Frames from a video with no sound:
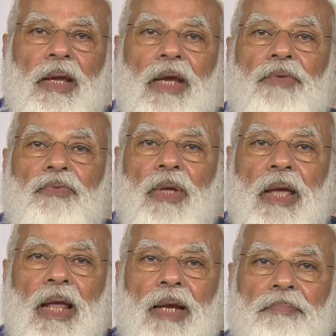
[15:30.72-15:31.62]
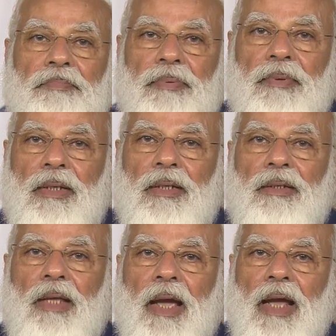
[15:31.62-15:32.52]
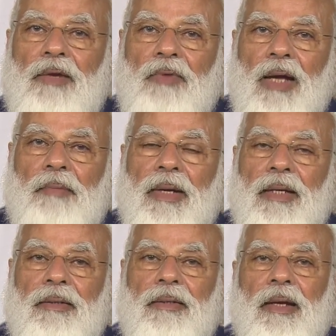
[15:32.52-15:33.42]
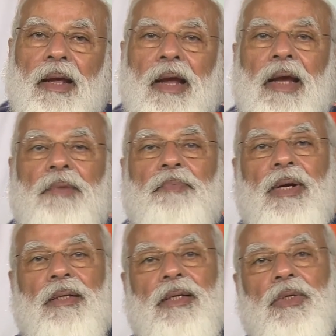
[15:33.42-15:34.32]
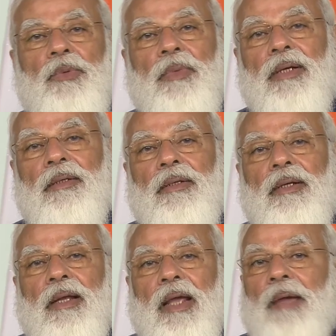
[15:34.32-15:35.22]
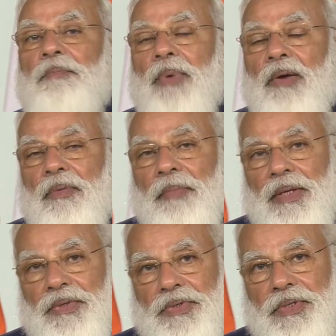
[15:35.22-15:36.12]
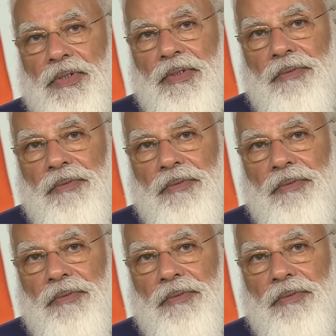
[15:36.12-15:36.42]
It would help the environment and further human empowerment.